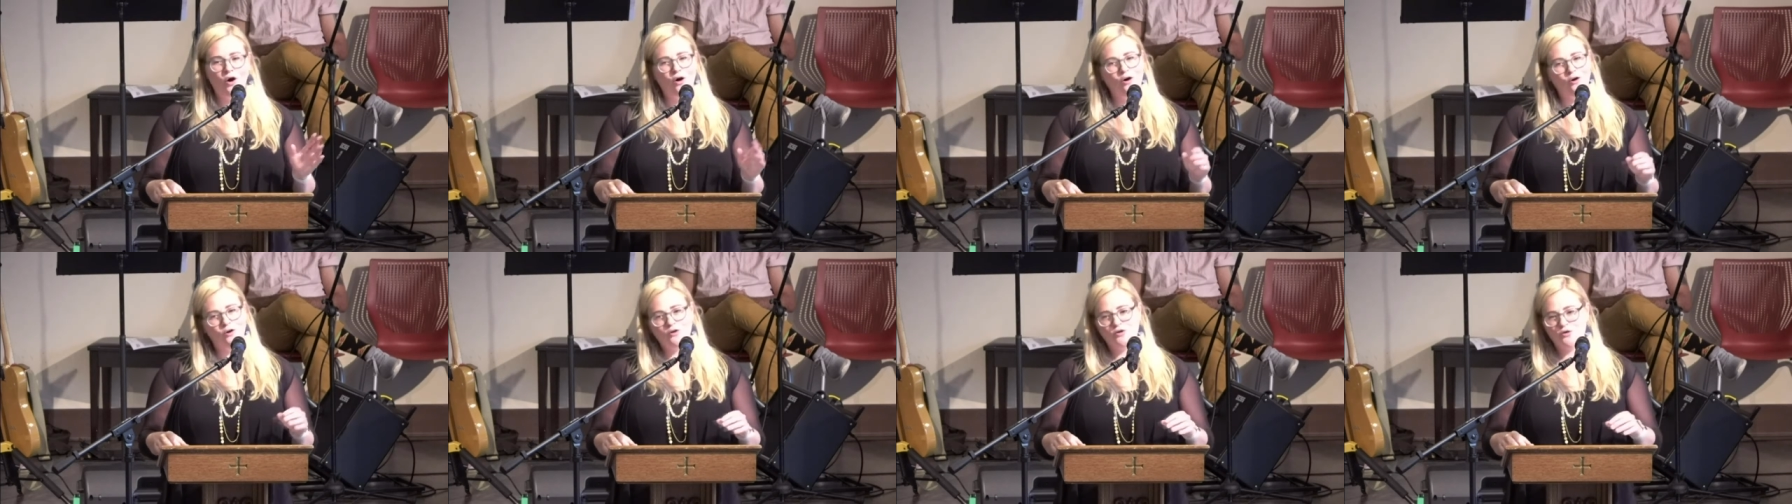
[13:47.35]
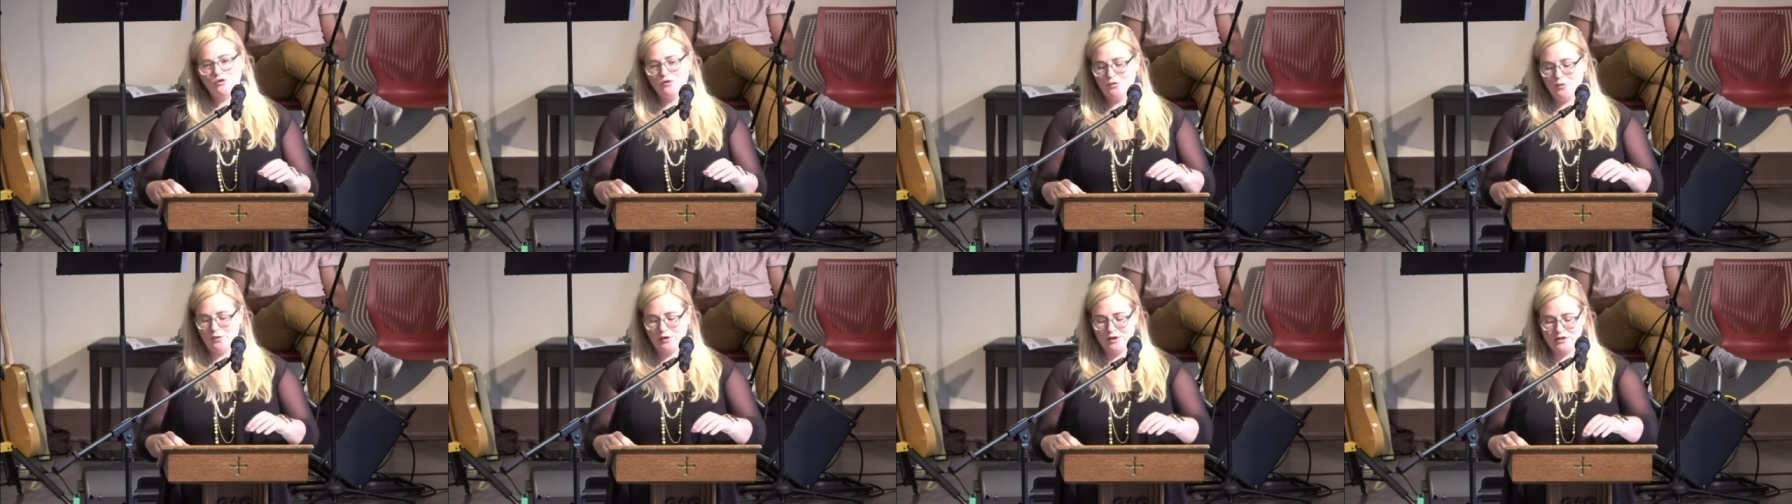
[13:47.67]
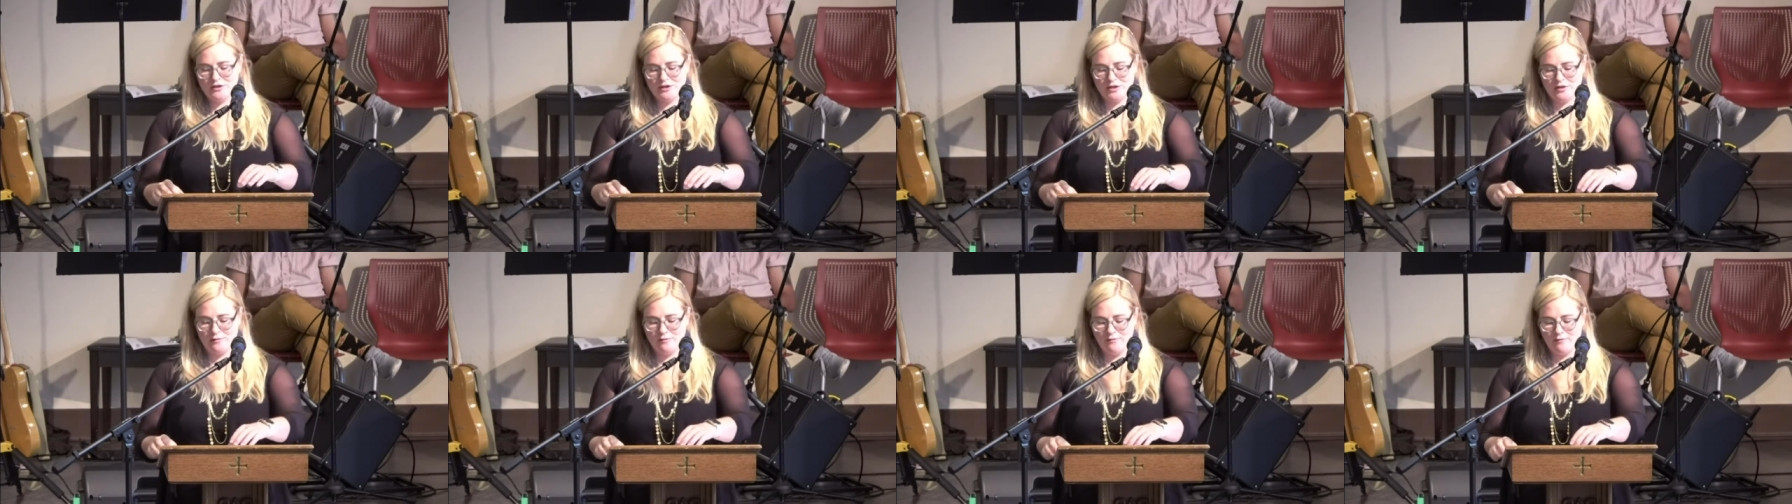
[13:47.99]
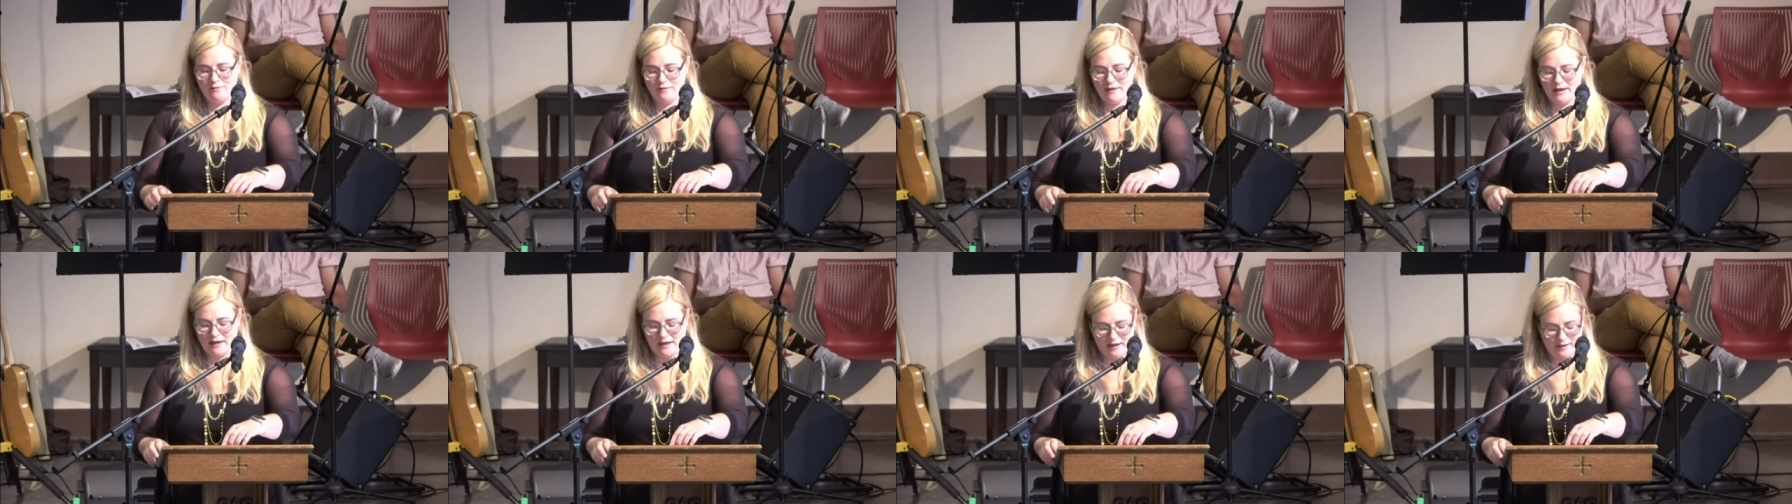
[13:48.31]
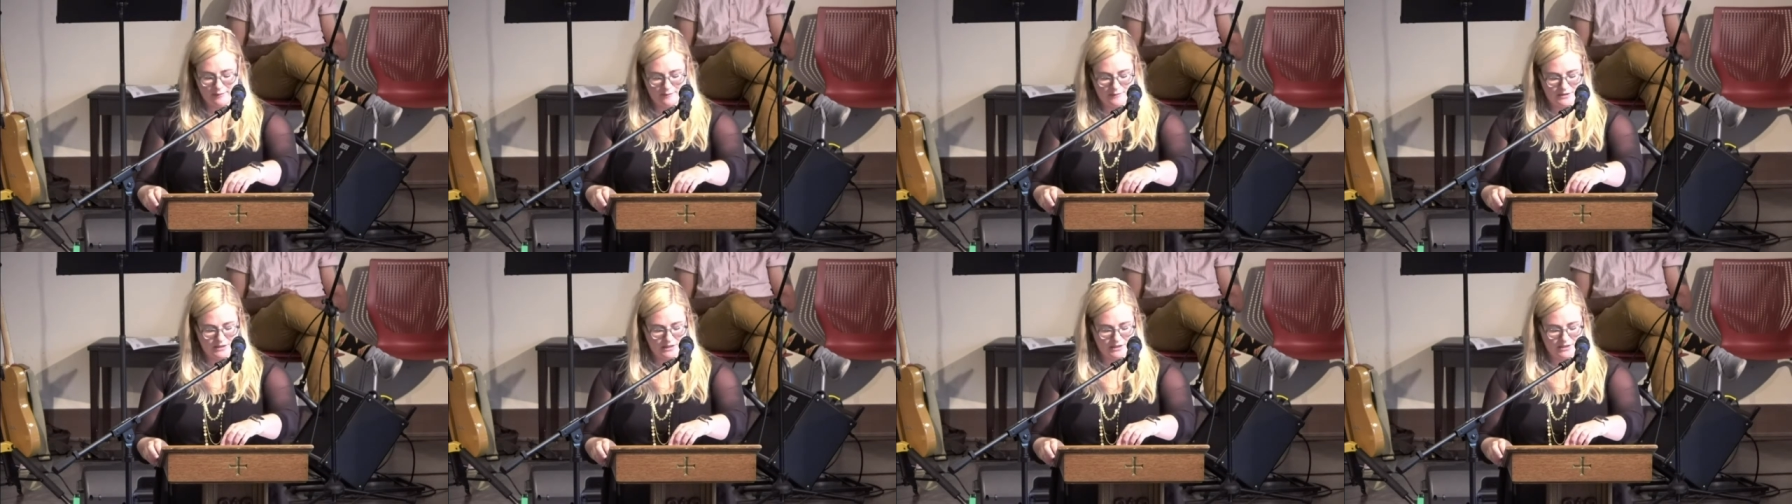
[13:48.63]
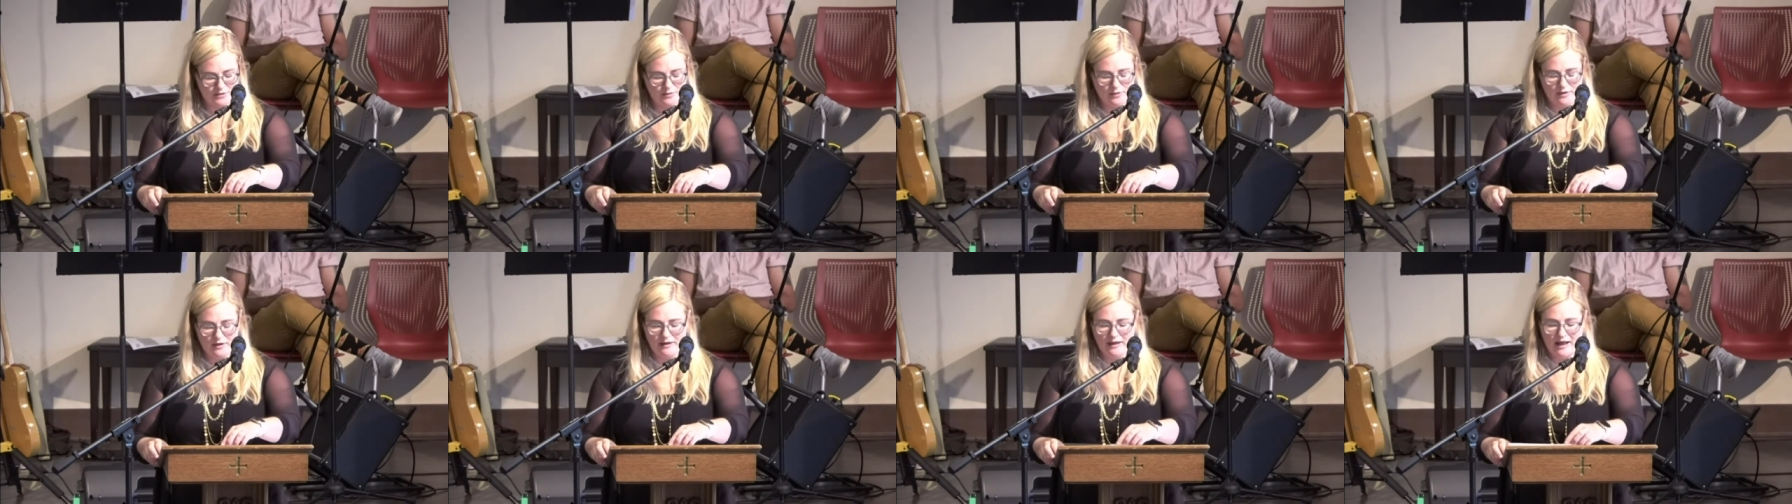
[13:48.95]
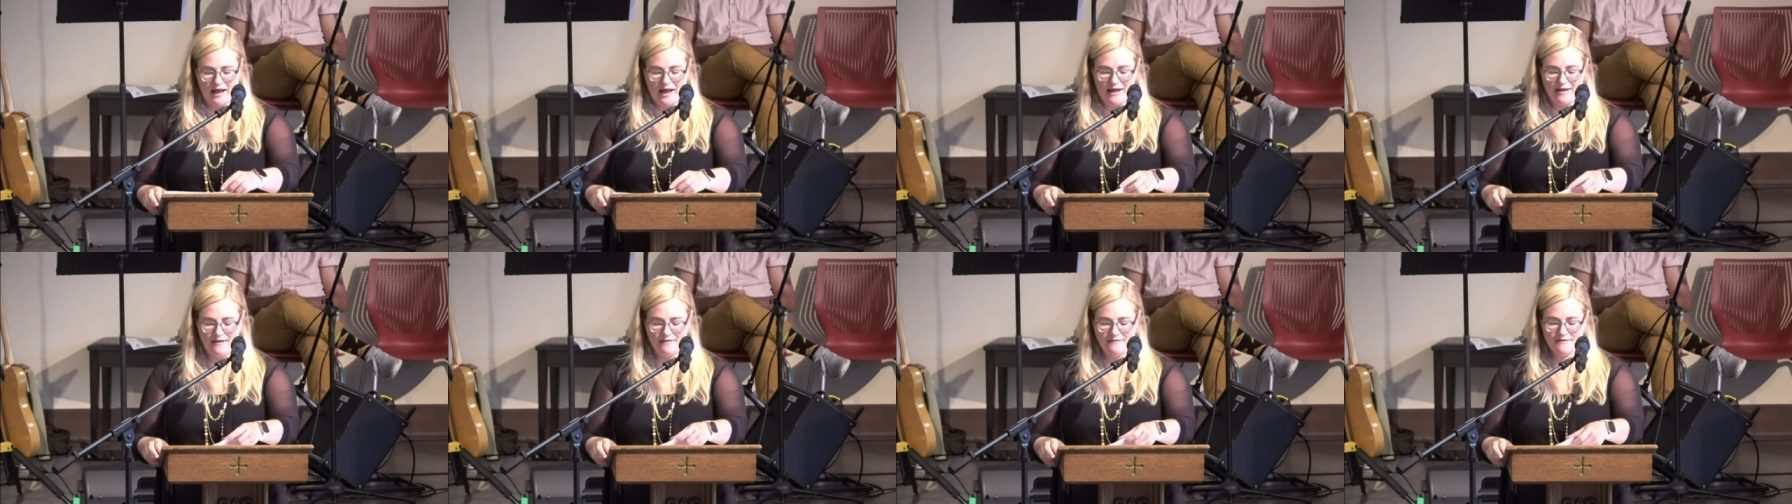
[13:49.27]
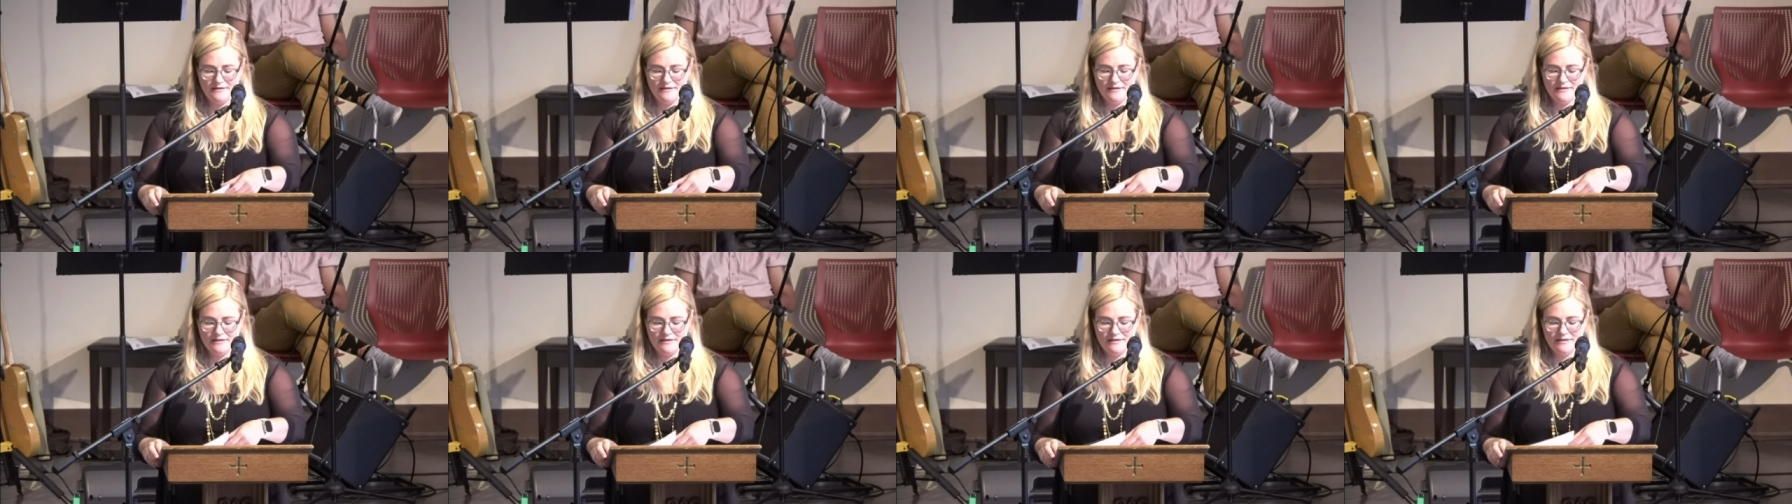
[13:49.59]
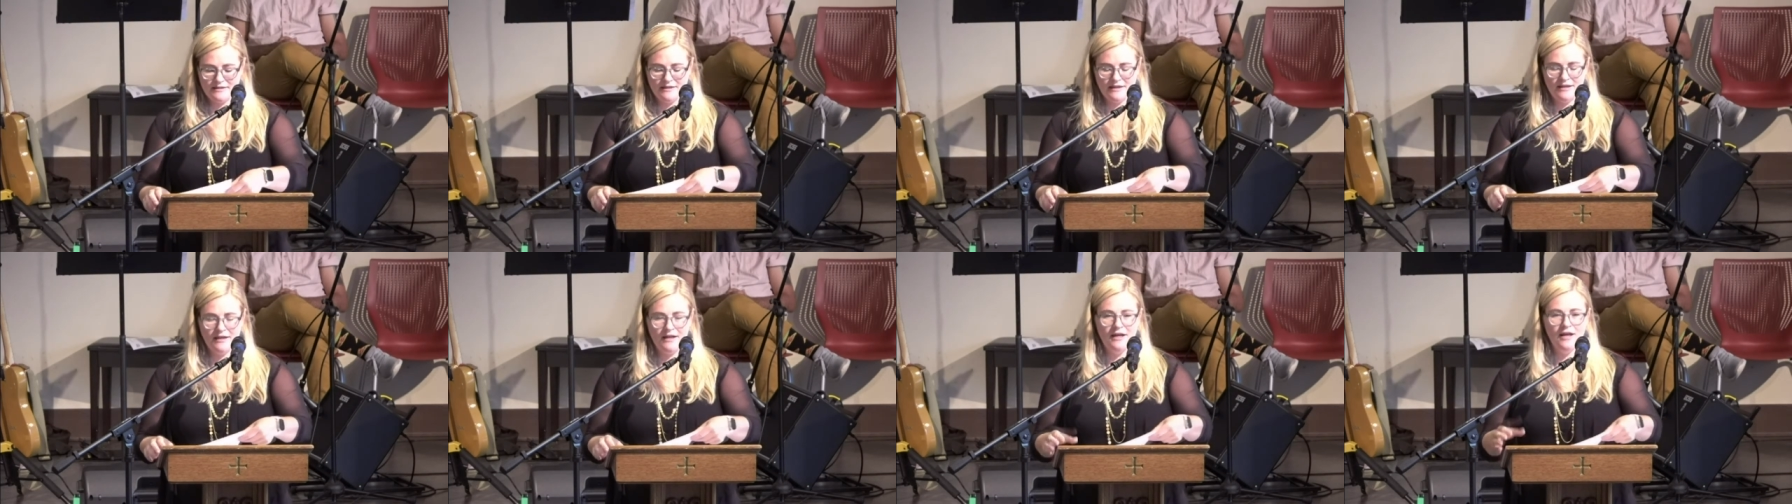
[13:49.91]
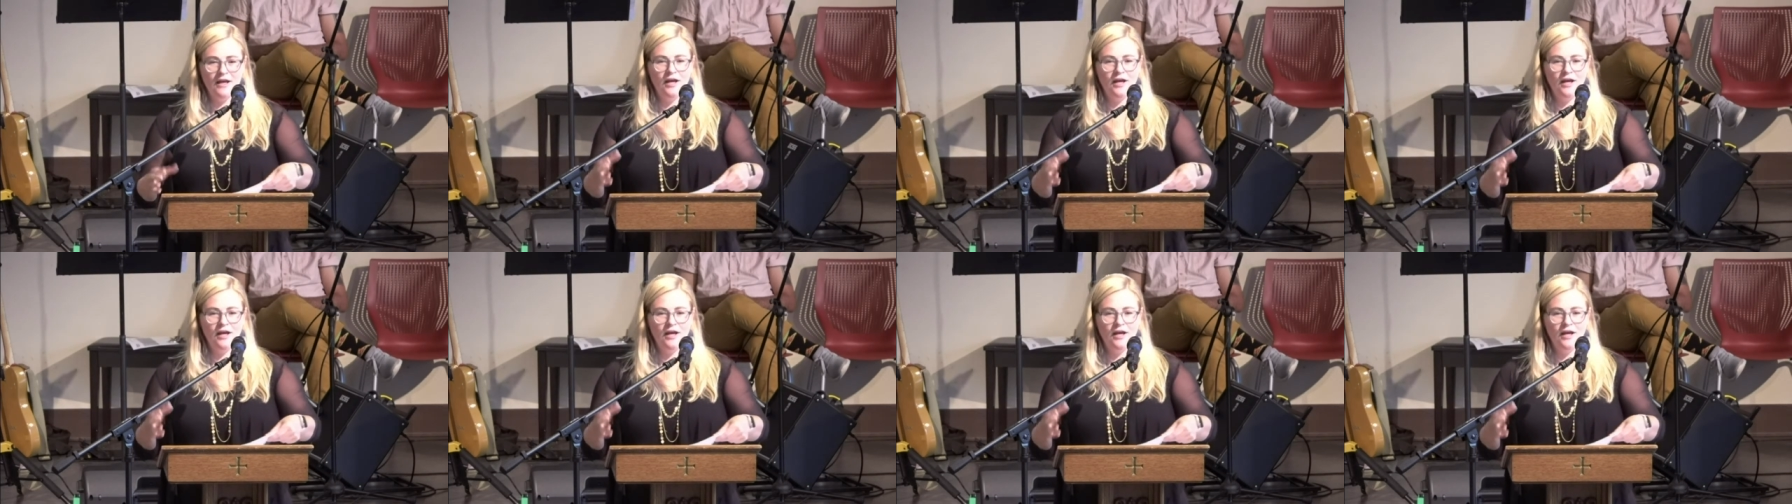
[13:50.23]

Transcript: all true wisdom that comes into our lives.